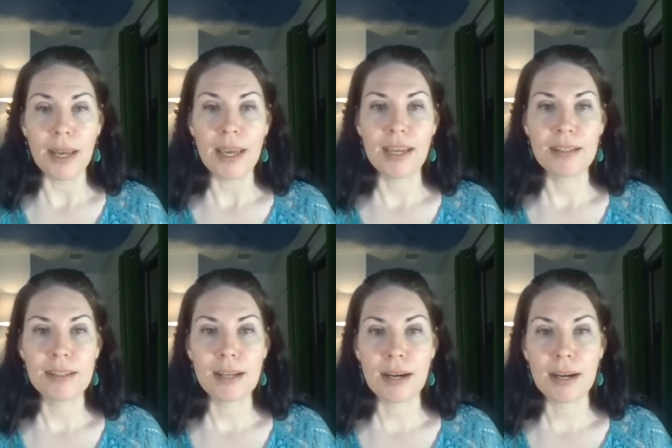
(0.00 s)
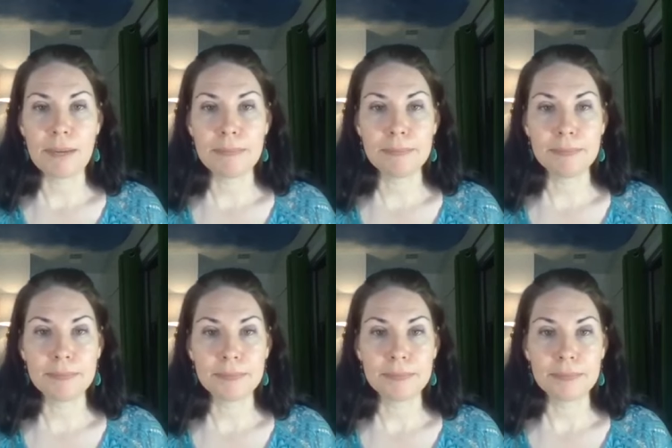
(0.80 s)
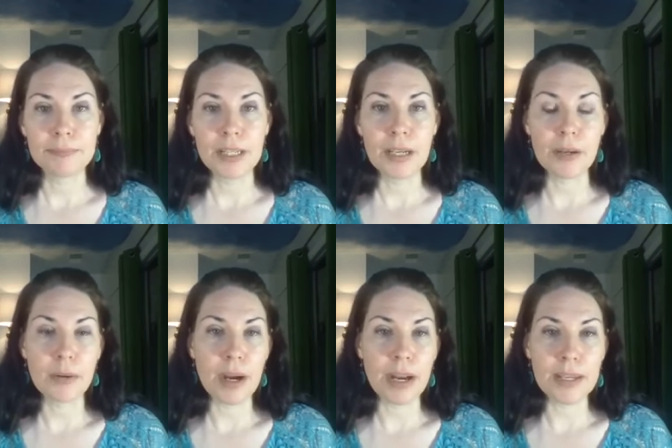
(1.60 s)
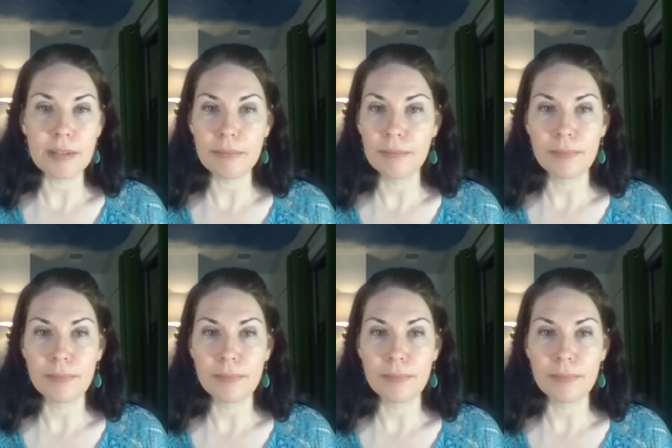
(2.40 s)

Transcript: And, um, you know, I.